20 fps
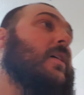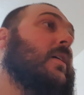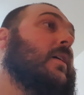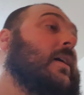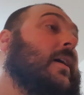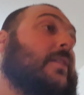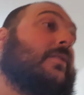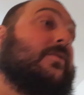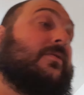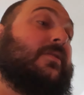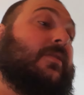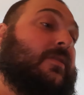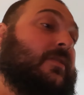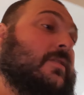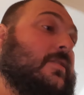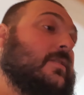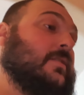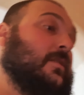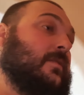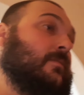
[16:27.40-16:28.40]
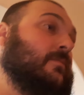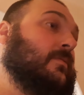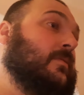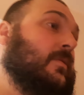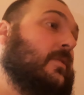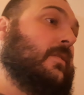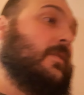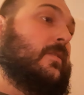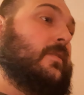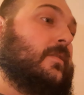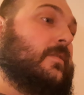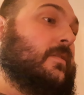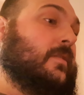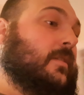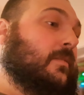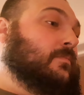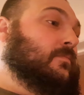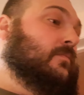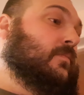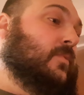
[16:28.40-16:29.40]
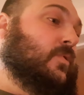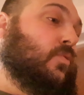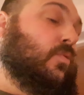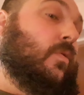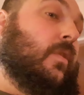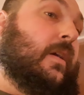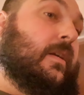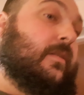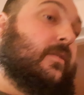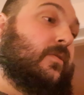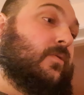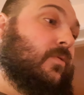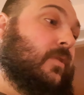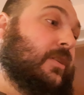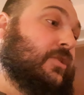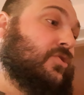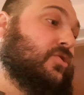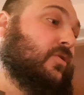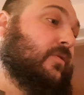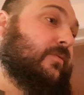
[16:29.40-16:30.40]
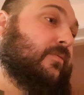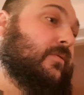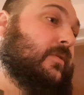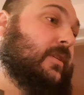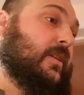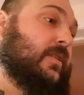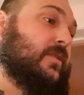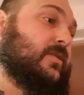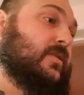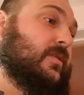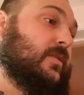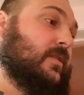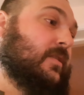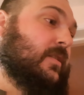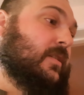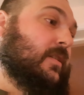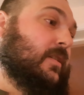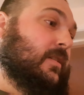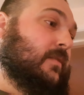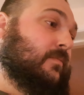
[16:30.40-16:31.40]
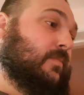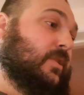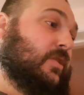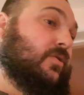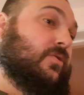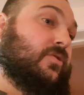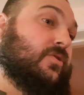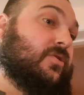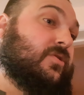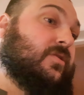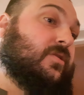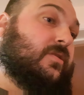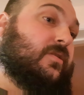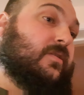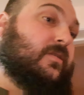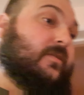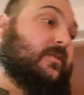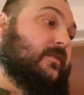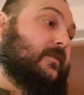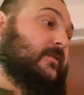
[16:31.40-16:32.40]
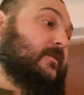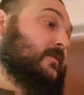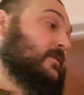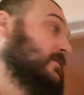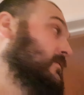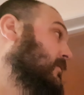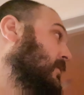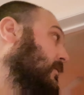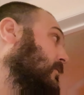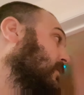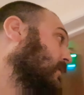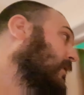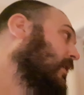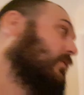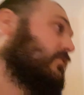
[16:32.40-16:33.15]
and I'm quite chuffed with this because I think I